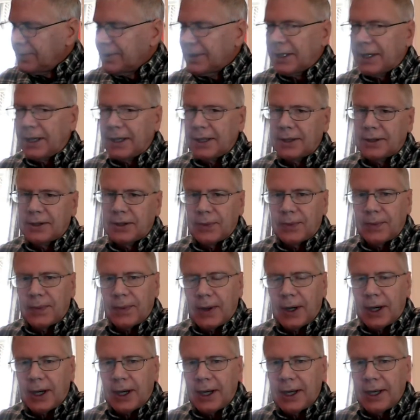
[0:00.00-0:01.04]
that the
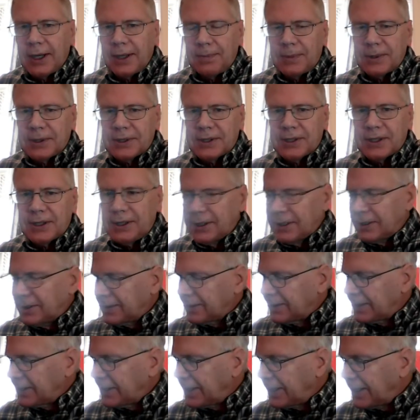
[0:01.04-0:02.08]
y position of
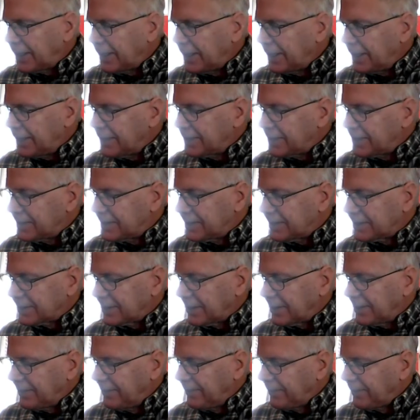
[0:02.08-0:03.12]
the height is
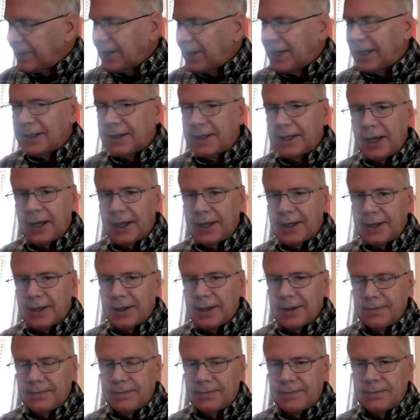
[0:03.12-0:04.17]
0 at the end.
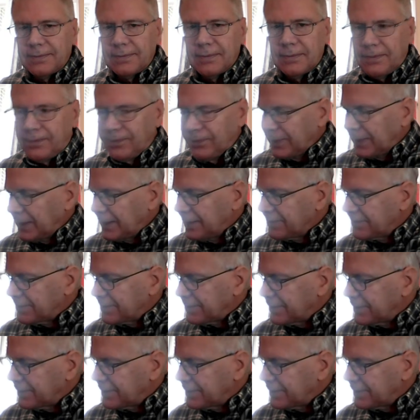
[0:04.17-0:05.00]
So